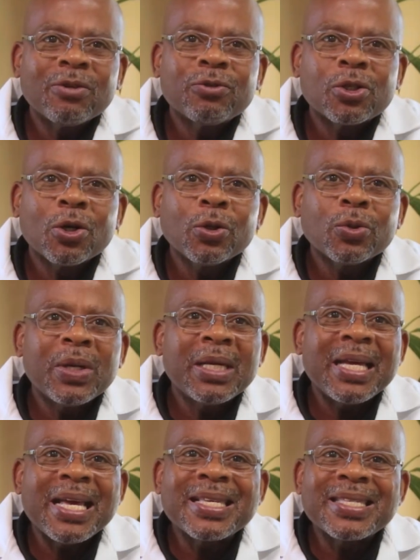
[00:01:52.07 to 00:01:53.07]
of
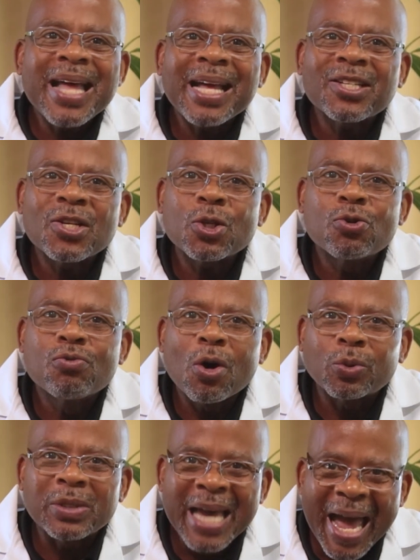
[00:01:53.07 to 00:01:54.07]
children is not just
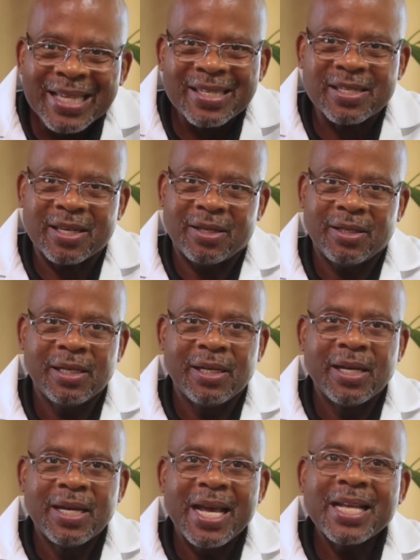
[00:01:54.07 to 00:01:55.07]
grotesque,
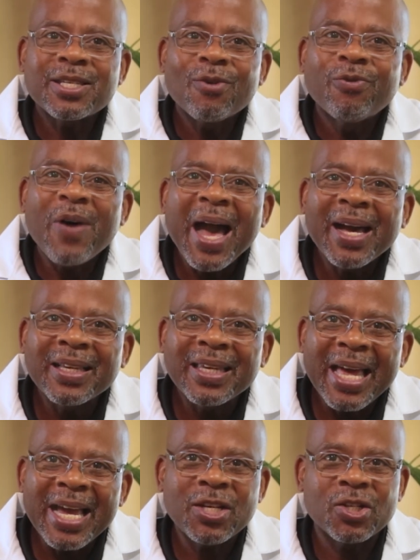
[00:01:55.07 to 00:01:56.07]
it's a
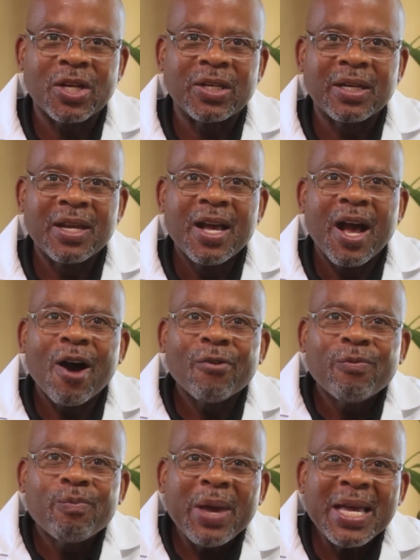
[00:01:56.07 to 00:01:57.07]
violation
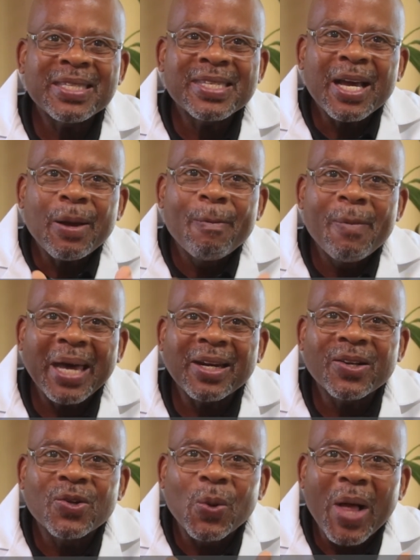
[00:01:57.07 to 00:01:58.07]
of basic
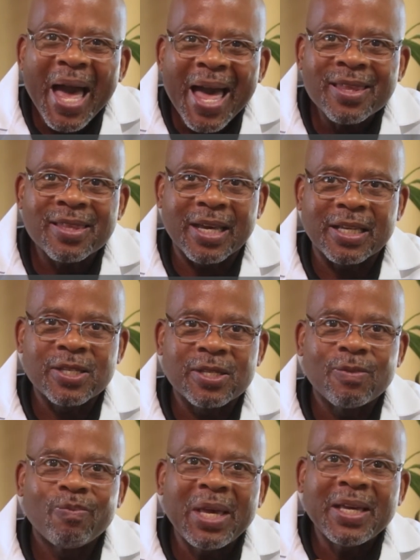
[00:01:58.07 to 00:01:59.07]
medical
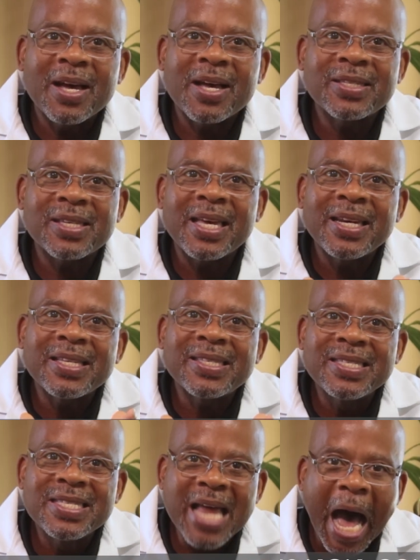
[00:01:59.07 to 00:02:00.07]
ethics because it is
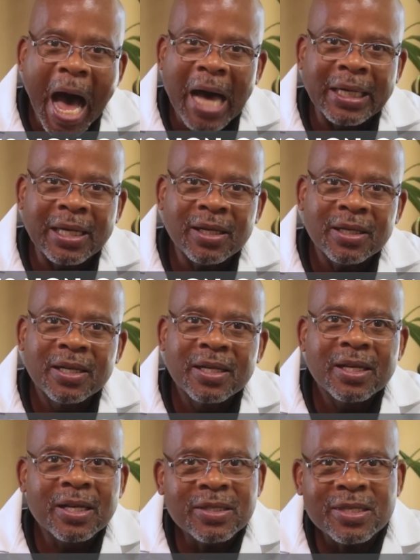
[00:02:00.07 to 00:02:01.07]

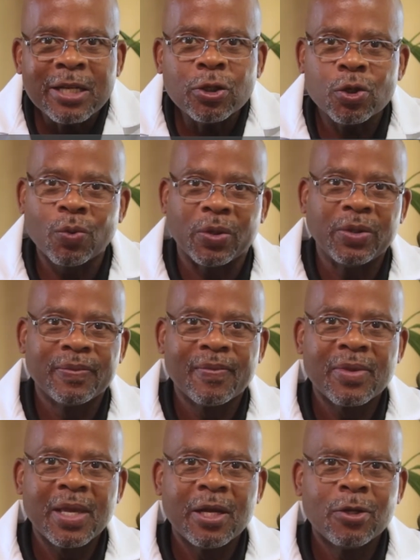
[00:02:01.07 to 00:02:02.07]
non-consensual.
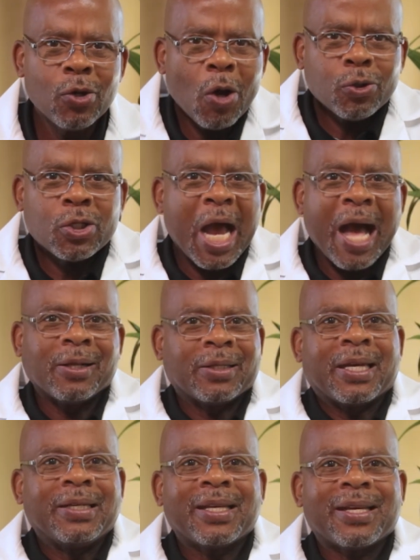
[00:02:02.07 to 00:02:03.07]
No
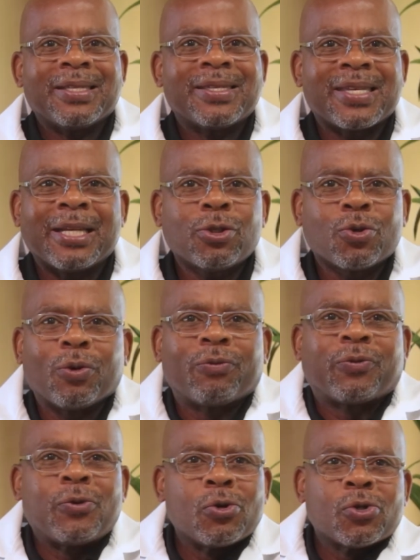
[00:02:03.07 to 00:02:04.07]
child can consent to a
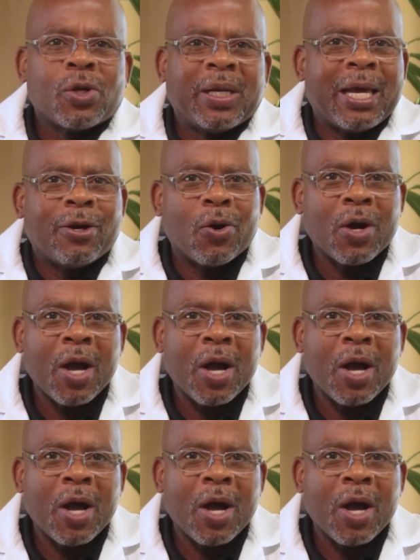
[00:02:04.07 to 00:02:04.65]
future they don't